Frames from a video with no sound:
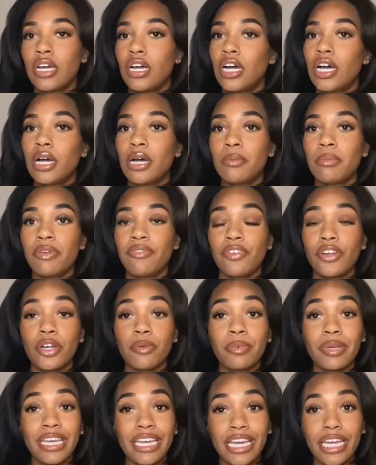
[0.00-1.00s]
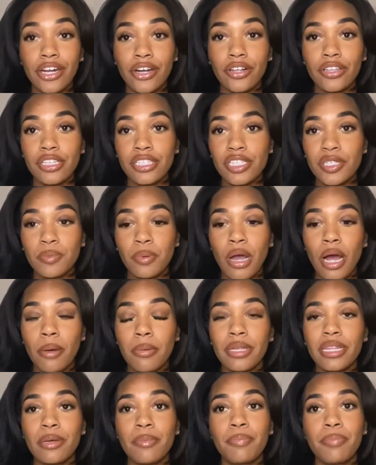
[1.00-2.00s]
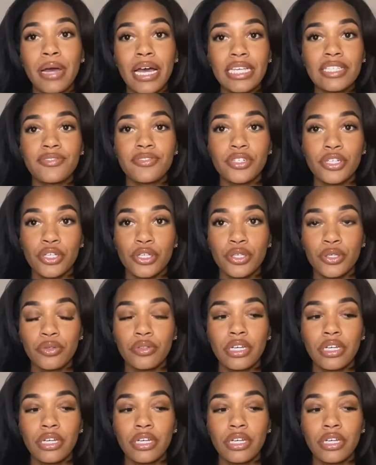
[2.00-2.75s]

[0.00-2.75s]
If you're a beginner, this is probably the best for you.